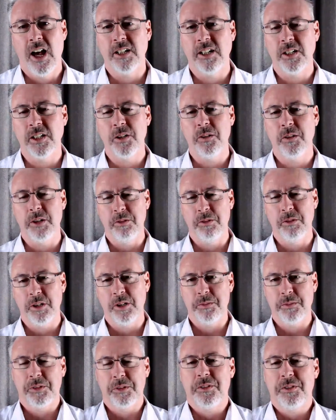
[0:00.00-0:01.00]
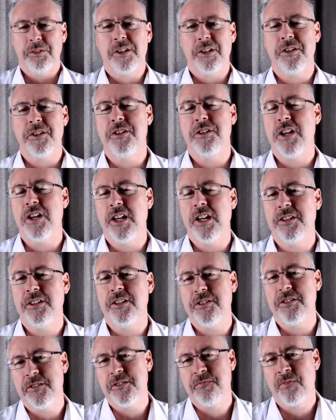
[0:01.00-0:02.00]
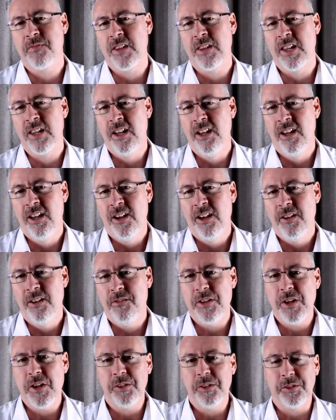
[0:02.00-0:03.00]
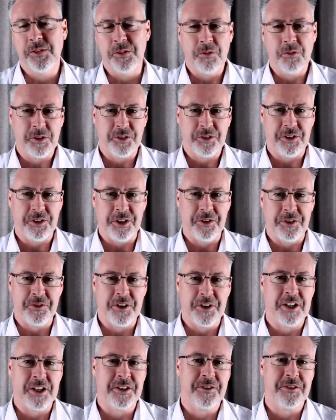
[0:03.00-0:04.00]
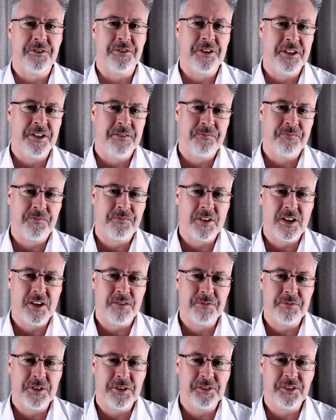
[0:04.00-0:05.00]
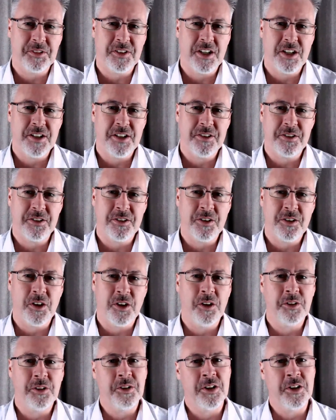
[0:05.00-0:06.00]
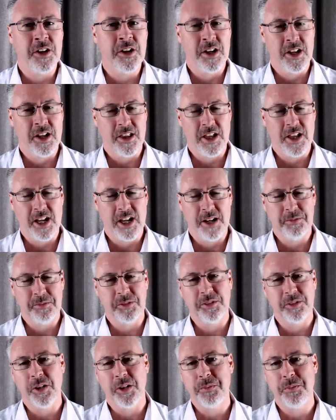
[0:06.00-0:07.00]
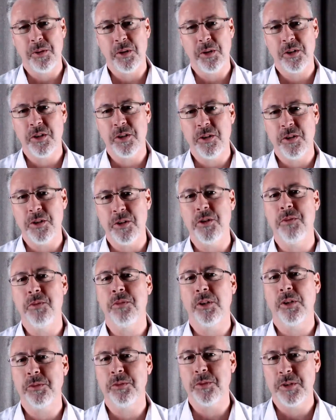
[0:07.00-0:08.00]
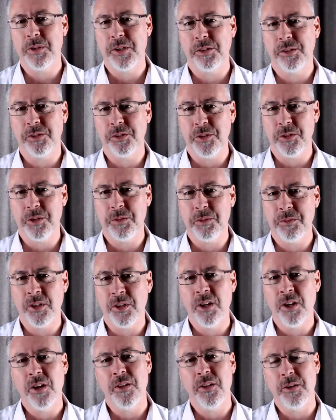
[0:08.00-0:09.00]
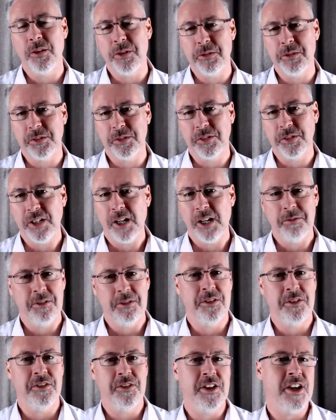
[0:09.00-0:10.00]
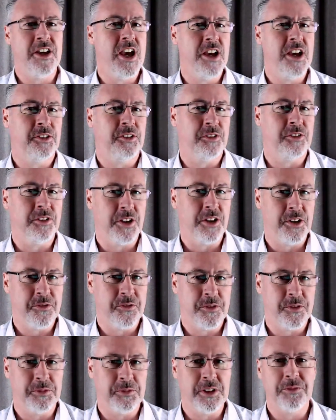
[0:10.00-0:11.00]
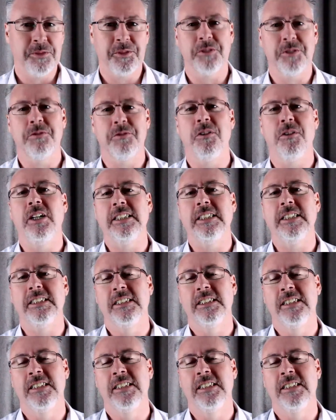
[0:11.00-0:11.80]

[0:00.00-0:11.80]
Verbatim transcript: Hello and welcome to Structured Change. For those that watched the introductory presentation on um, SIPOC, you probably assumed that we would start with the S and go from left to right.